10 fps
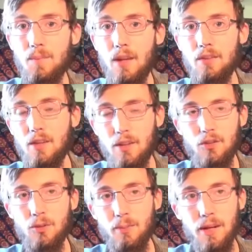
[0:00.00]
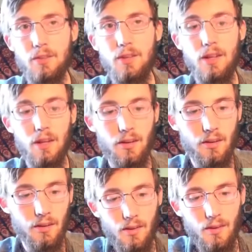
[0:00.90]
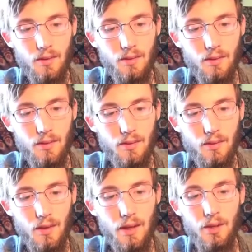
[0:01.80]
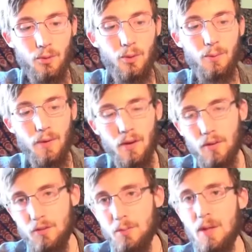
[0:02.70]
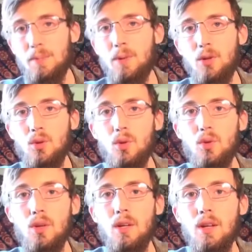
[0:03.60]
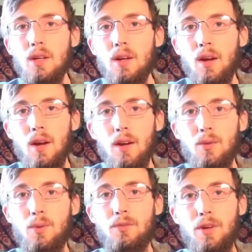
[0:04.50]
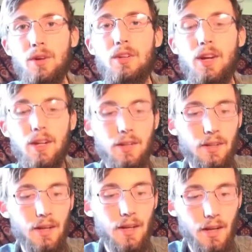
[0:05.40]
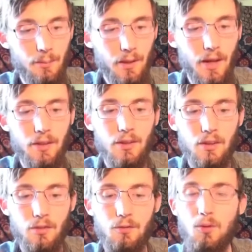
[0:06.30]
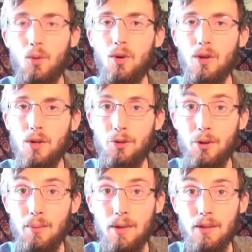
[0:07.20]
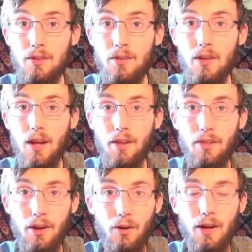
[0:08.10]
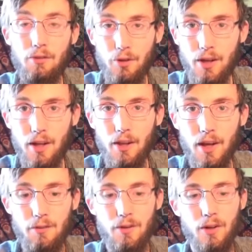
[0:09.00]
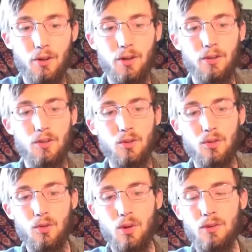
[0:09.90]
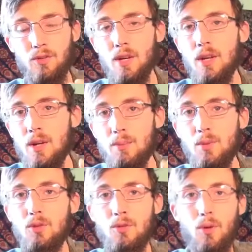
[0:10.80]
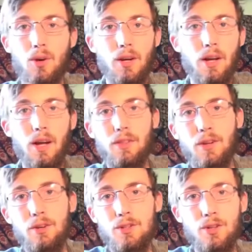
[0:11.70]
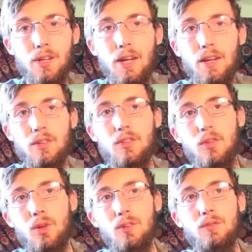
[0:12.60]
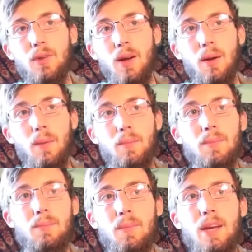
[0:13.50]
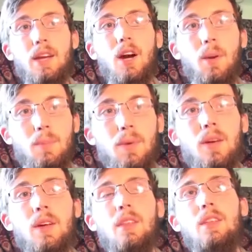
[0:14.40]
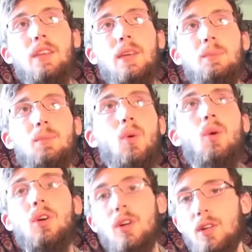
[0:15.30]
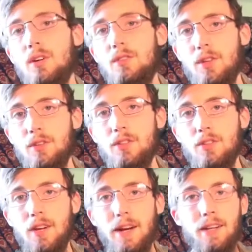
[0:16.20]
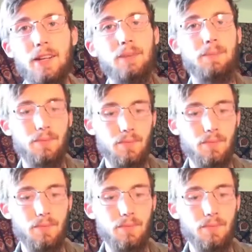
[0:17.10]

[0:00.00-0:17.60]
ancestral Mexican, a group of people who were very tightly knit and applied these four agreements in their everyday life in order to sort of move forward on their journey and sort of make up the moral of their society.